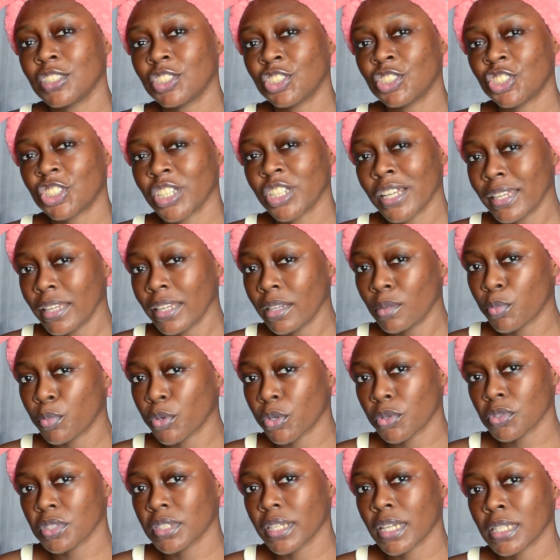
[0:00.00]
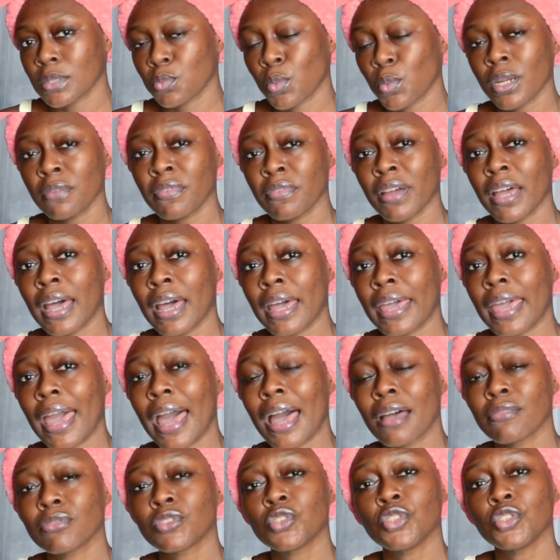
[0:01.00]
gelling process whenever I
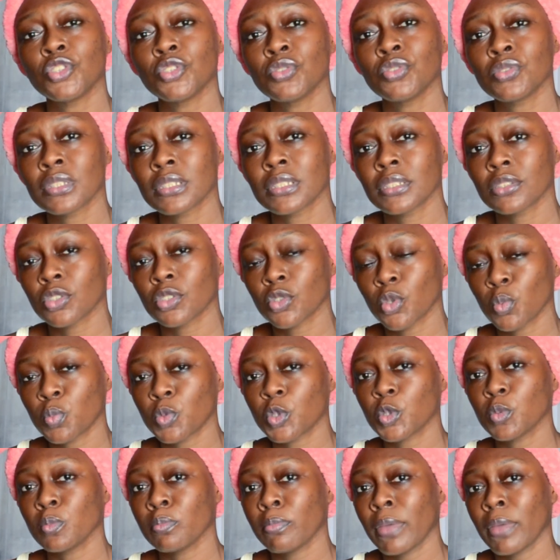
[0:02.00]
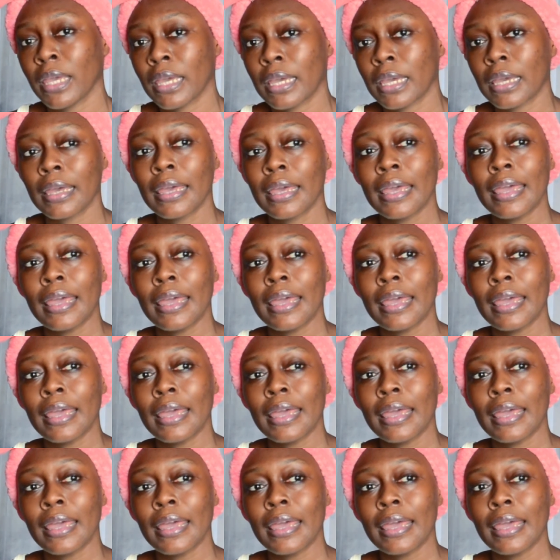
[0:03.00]
have to use this soap to make